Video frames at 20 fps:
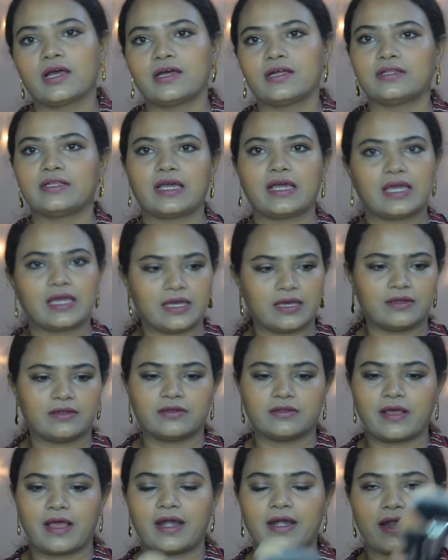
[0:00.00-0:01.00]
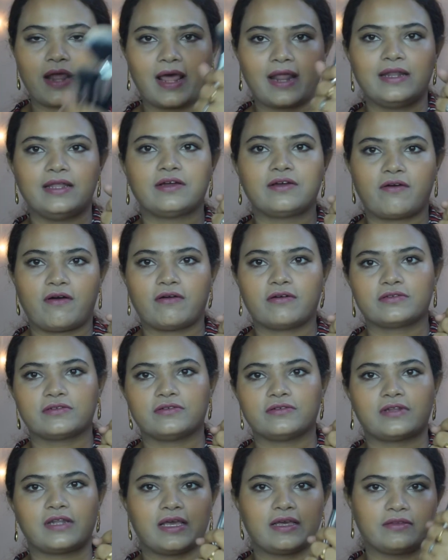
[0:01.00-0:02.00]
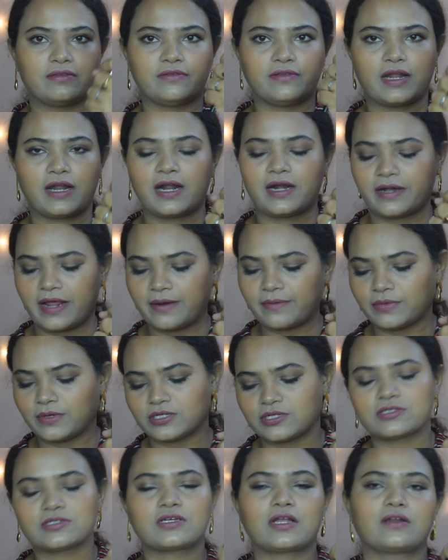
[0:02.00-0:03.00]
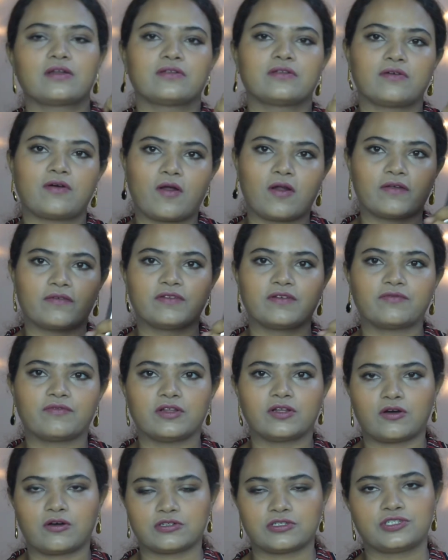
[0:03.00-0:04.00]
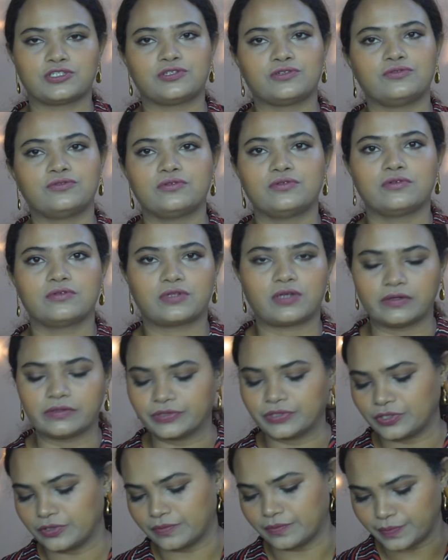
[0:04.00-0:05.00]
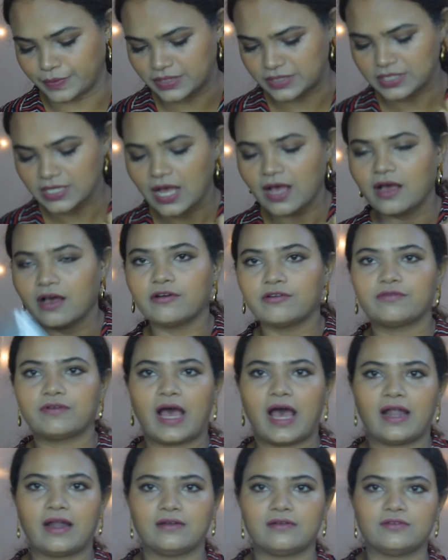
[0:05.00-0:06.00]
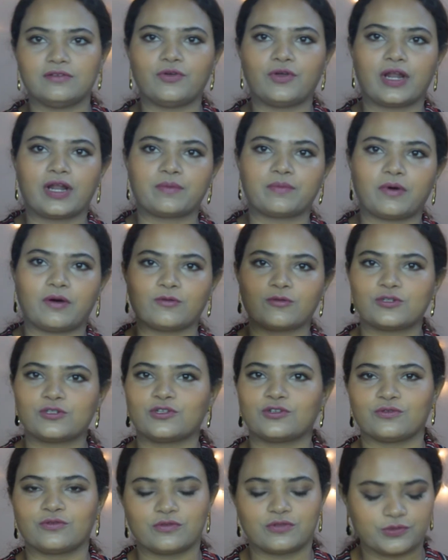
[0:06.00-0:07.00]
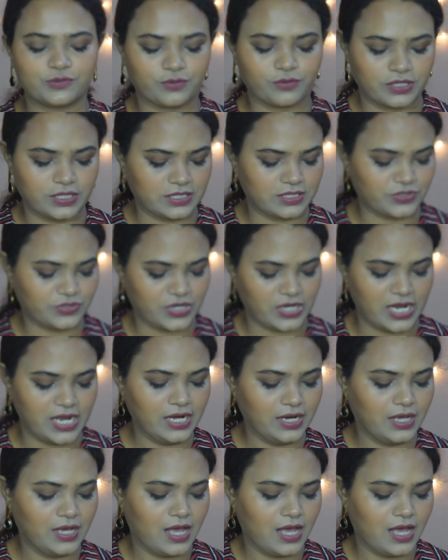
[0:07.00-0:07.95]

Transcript: They entirely cost, like, there are 10 brushes and all of them will cost you 1000 rupees, and you get a pouch too, so that's great.